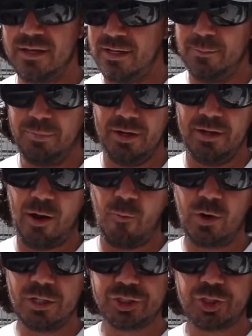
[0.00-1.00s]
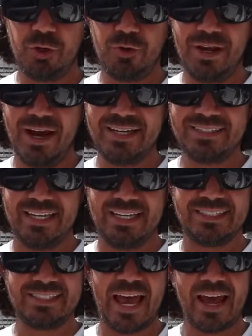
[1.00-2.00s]
but I want to show you guys
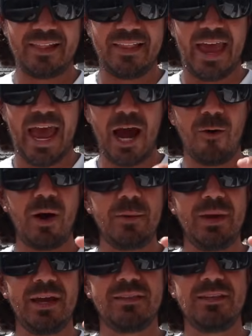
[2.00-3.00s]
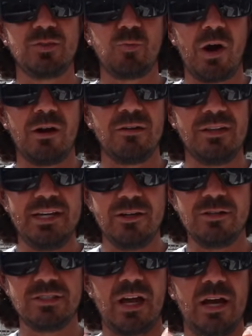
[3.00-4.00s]
exactly how I make these wire
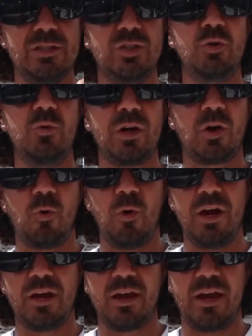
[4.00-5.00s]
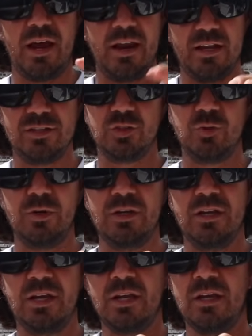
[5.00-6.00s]
leaders. I do it quick and I do
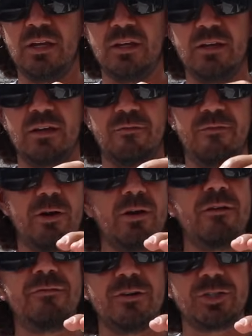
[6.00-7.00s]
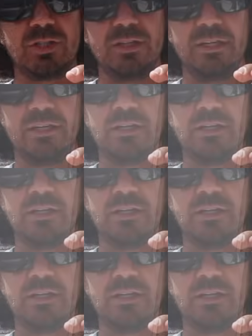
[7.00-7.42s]
it very efficiently.